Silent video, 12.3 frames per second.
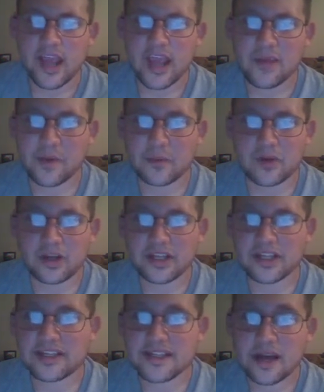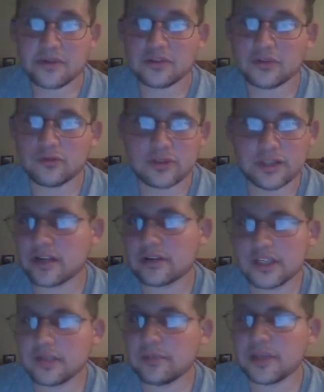and by running it down to
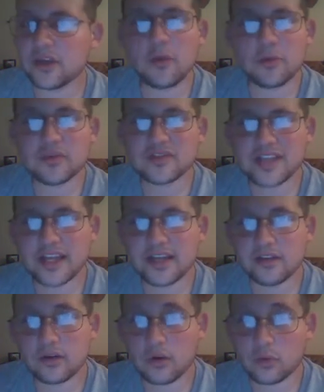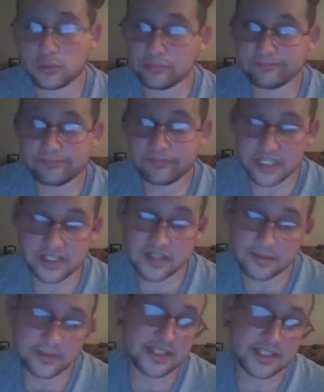literally being almost dead, or in
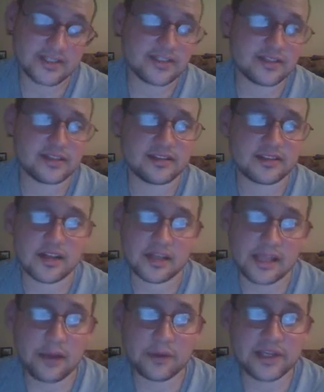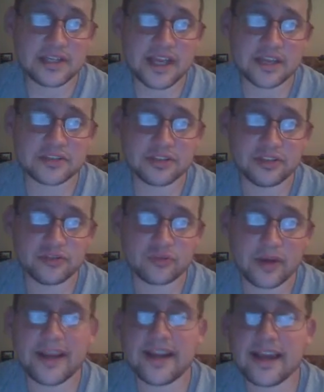some instances allowing it to actually
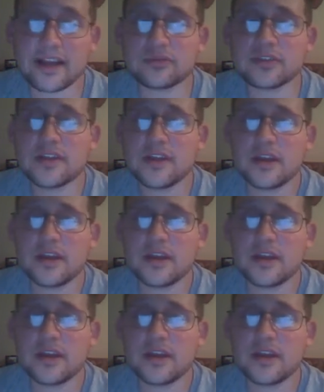drain out,